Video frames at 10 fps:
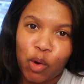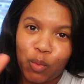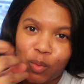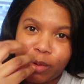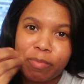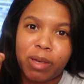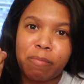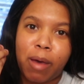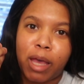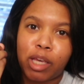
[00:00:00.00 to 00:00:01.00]

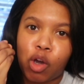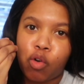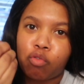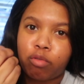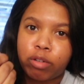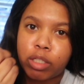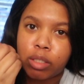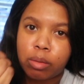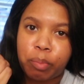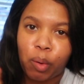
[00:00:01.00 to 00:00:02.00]
ripping my
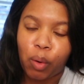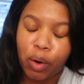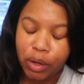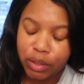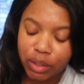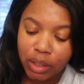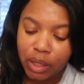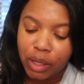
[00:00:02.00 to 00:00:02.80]
ovaries apart.